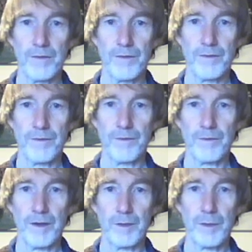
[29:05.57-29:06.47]

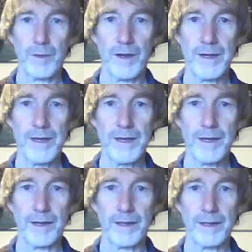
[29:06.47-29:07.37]
divided by
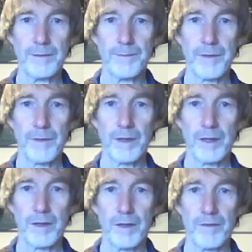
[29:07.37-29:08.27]
9
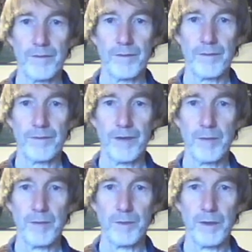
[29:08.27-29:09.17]

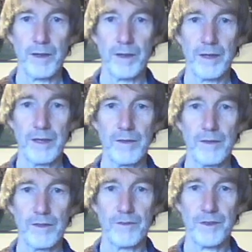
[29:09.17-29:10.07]
times by the
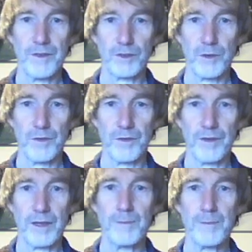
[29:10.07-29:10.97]

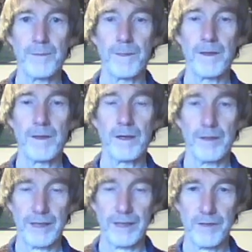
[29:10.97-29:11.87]
viscosity, the
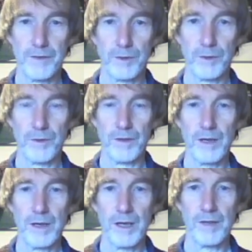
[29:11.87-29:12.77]
gas viscosity,
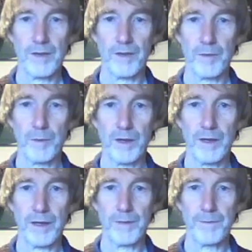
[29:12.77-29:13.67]
times by
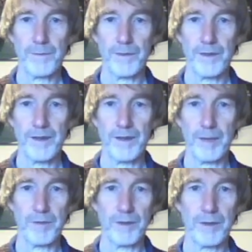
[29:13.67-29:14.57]
the
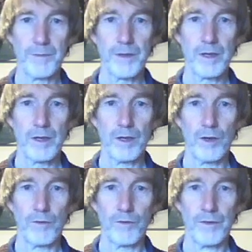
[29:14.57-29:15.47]
diameter of
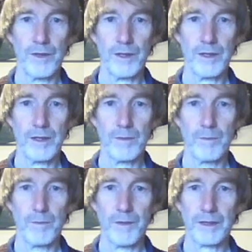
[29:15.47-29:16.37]
the
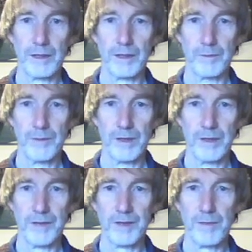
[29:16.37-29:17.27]
cyclone. Let's
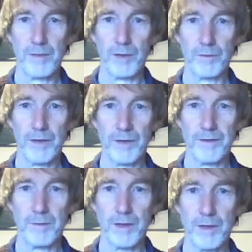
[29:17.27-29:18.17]
keep that in
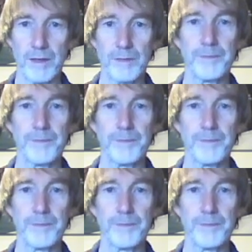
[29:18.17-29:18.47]
mind.